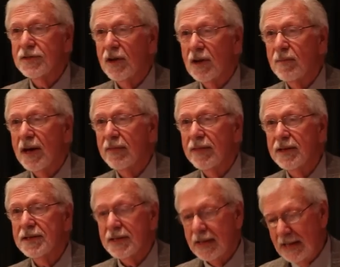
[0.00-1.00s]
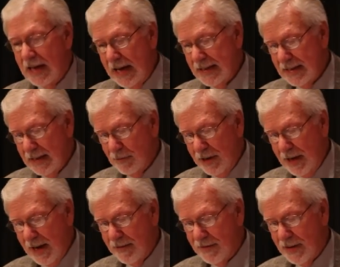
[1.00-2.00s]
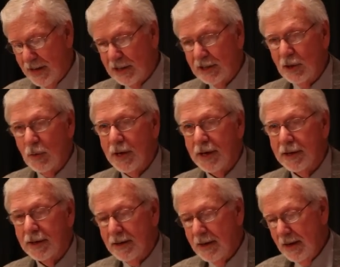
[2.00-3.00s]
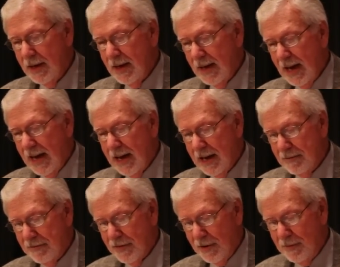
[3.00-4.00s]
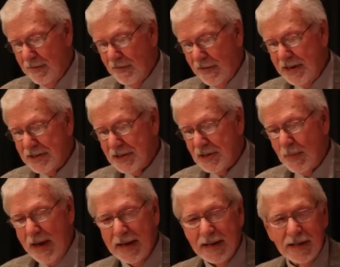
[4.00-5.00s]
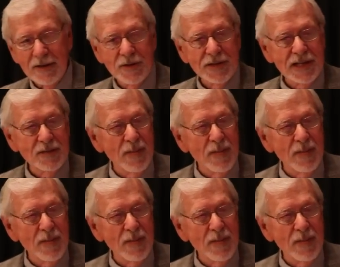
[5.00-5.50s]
thought about this a lot, and we have a clue here uh, from Francis Bacon, who says